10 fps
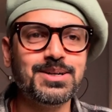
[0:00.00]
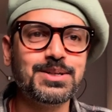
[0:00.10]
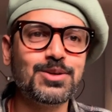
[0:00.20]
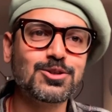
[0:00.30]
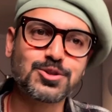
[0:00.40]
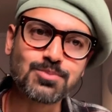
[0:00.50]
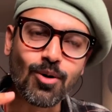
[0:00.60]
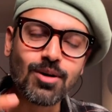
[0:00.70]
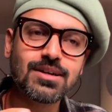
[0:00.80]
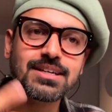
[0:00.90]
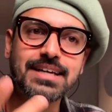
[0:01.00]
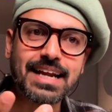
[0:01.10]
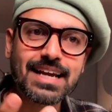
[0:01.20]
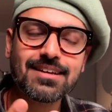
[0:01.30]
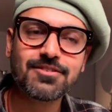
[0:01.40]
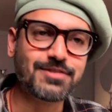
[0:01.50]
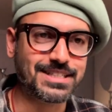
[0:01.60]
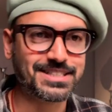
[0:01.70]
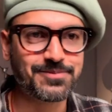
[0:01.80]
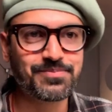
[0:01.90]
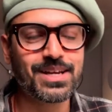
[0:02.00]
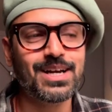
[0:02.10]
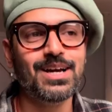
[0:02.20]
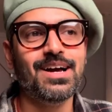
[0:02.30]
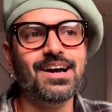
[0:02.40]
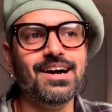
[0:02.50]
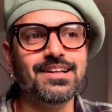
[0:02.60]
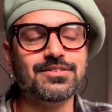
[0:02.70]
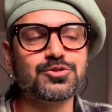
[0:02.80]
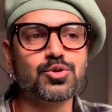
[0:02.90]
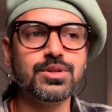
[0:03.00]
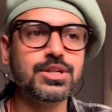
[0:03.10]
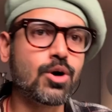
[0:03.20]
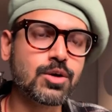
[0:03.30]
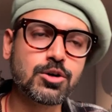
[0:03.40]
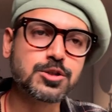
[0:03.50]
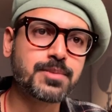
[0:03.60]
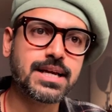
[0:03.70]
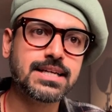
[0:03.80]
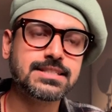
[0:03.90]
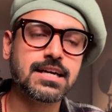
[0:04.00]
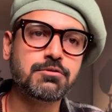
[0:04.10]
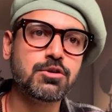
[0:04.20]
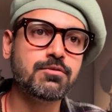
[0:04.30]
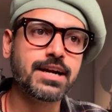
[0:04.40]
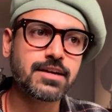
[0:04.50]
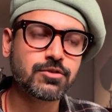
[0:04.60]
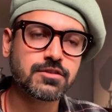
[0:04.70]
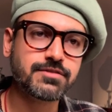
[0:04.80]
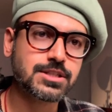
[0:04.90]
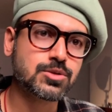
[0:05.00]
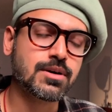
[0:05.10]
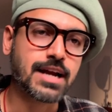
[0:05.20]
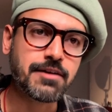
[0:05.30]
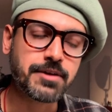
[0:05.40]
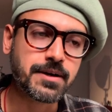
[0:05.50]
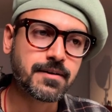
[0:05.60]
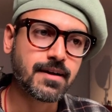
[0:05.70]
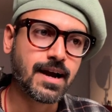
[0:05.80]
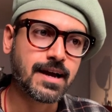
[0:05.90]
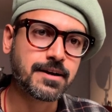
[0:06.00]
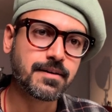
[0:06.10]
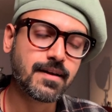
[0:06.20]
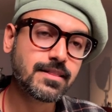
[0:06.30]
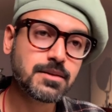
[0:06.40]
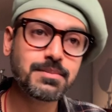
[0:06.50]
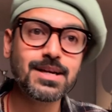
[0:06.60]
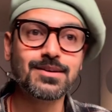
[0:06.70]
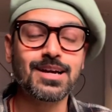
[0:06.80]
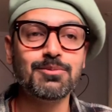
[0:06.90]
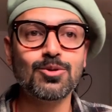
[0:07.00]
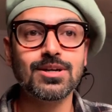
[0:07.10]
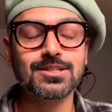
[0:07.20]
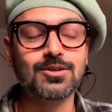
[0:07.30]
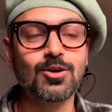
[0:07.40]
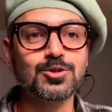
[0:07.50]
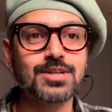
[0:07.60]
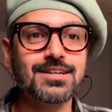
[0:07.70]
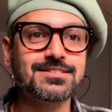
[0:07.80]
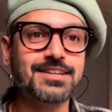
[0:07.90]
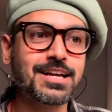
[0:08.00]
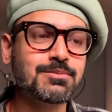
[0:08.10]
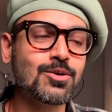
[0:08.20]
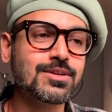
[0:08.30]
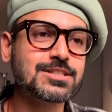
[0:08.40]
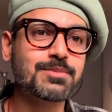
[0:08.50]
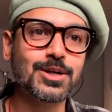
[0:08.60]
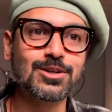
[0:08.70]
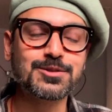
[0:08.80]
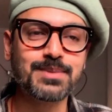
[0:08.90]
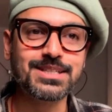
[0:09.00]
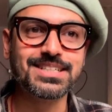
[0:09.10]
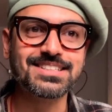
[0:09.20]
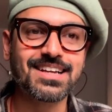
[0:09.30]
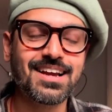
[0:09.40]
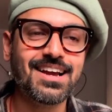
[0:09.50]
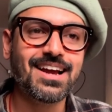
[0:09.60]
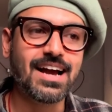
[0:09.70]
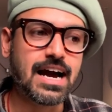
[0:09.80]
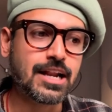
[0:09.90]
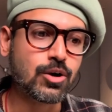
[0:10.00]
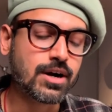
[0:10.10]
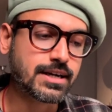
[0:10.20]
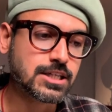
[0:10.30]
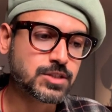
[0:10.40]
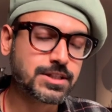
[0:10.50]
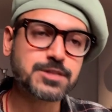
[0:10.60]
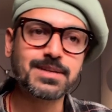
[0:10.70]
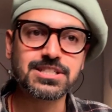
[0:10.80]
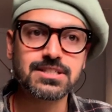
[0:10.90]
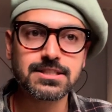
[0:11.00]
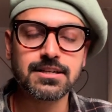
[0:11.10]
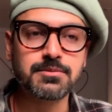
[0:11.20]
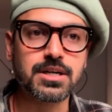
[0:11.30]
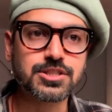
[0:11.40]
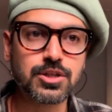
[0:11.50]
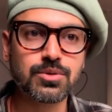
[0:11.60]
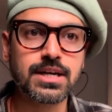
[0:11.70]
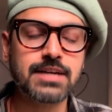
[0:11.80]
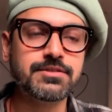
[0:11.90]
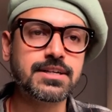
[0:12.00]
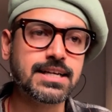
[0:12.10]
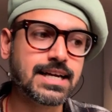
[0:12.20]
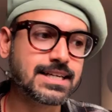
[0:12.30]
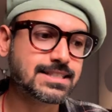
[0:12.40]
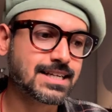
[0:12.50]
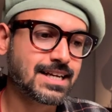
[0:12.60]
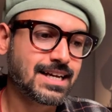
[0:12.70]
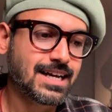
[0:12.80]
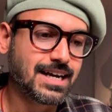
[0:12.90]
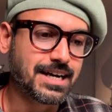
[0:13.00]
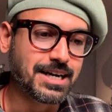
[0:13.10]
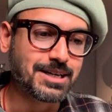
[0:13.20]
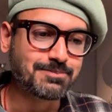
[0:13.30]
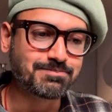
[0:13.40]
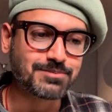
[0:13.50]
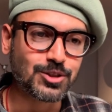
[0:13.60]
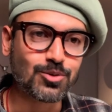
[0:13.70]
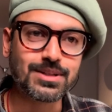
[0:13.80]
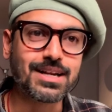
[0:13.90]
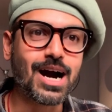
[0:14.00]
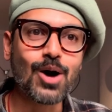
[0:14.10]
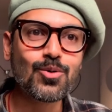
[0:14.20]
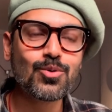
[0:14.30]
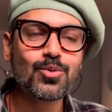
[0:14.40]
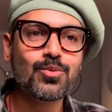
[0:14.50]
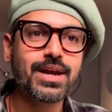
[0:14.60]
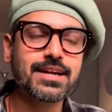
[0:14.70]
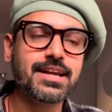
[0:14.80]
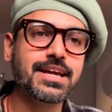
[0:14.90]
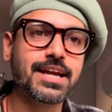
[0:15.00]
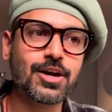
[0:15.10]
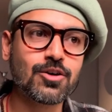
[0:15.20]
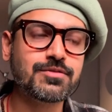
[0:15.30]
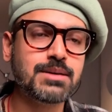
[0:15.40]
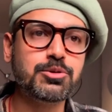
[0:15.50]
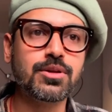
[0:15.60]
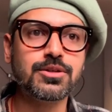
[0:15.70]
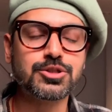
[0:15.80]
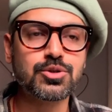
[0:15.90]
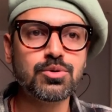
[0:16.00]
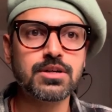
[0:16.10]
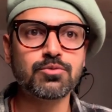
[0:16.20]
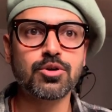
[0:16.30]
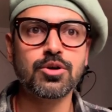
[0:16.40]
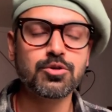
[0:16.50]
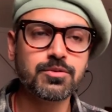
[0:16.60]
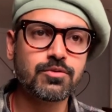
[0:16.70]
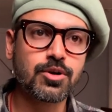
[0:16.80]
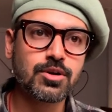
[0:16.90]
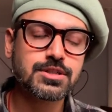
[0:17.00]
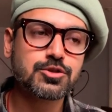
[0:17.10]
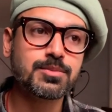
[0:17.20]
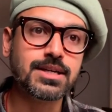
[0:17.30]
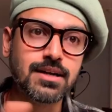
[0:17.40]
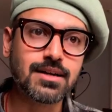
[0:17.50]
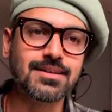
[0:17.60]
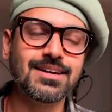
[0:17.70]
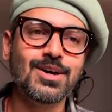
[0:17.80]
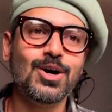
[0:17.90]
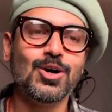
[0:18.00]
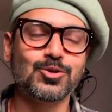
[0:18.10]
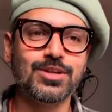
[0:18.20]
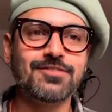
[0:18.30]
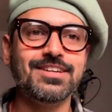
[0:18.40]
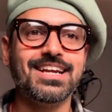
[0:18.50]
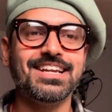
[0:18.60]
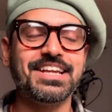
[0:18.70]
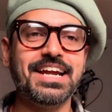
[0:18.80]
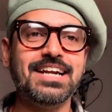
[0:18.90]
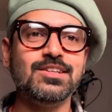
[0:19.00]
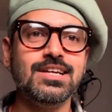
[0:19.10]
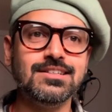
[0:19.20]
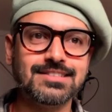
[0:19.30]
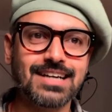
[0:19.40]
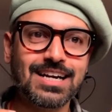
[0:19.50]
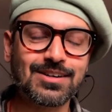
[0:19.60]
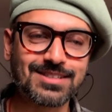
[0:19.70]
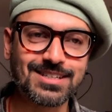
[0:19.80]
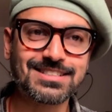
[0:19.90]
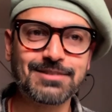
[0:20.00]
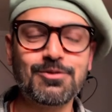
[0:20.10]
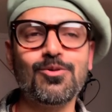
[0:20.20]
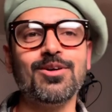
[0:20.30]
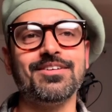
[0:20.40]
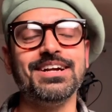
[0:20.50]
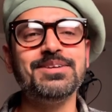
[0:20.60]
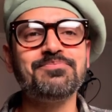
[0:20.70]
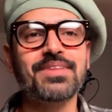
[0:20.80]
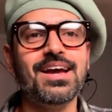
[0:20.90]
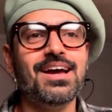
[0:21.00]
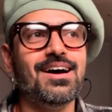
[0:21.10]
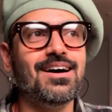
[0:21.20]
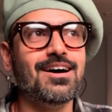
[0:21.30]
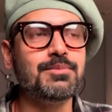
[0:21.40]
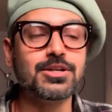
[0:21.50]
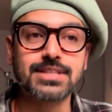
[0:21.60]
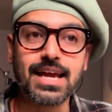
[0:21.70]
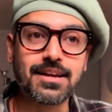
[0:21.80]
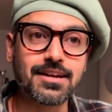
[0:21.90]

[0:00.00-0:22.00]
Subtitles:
smaller gray fish. And so the order was placed, and we were waiting for the fish to arrive here. And in the meantime, I also started studying about this particular species, and I got in touch with a specialist here in Barcelona, and we realized that how we can take care of them during the shoot, and what all is to be done so that we can get the desired results that we want, right? Because again,